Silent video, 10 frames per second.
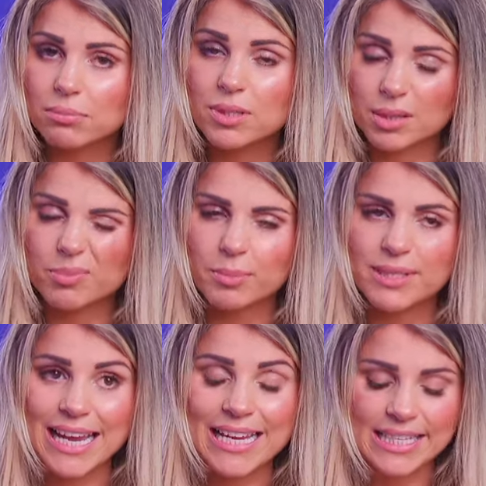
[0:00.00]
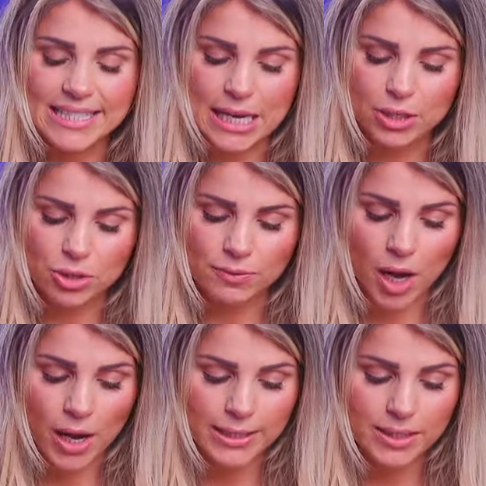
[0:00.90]
sometimes daily, deluge of
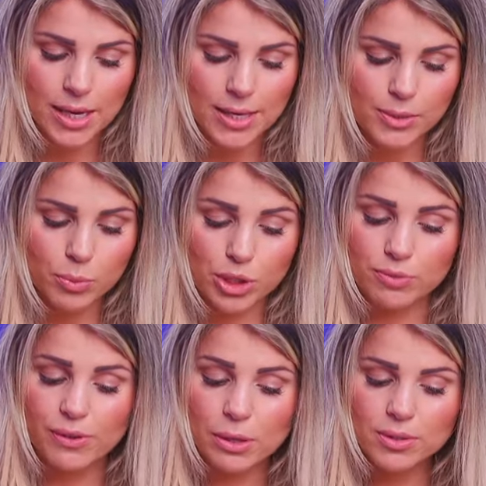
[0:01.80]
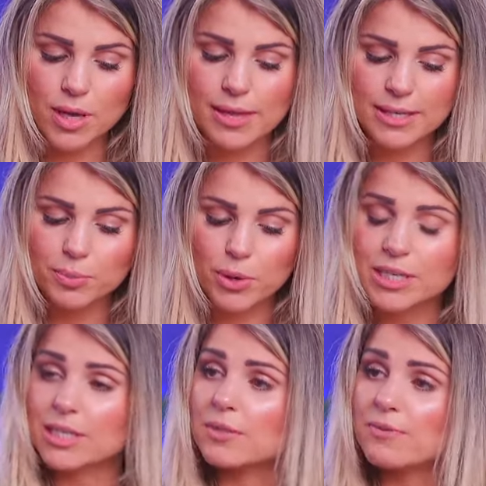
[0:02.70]
lies, which feels like they're
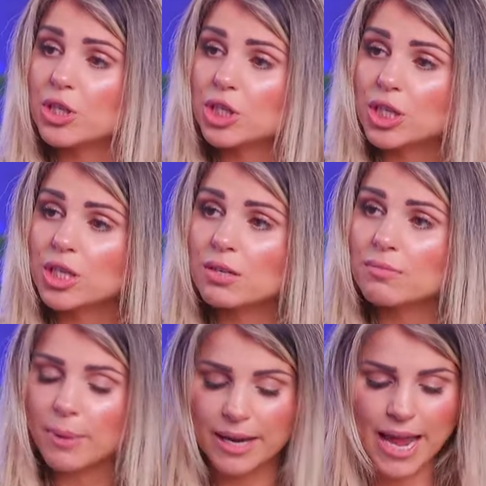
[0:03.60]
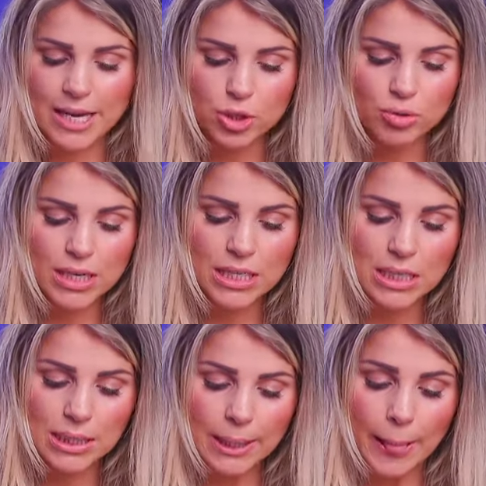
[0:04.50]
spreading division and hatred.
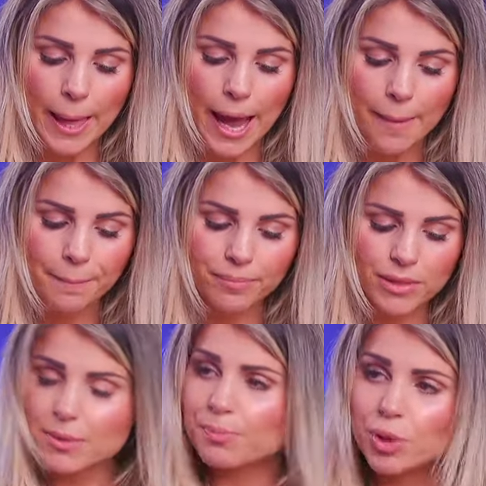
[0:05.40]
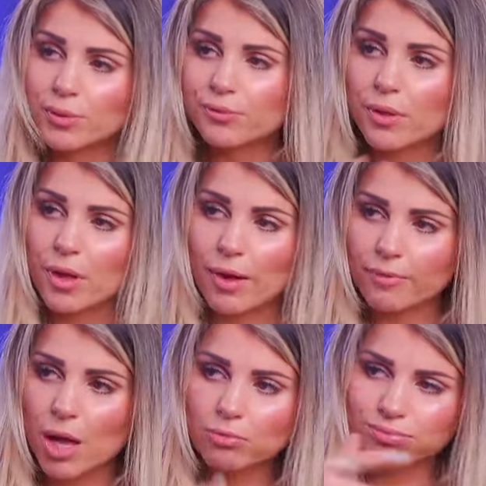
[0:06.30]
There's proof that
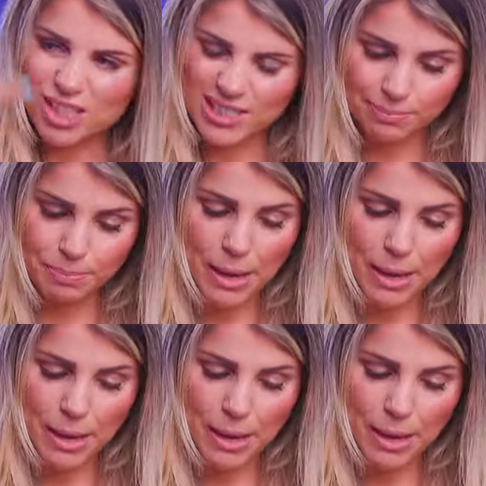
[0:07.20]
I'll just bear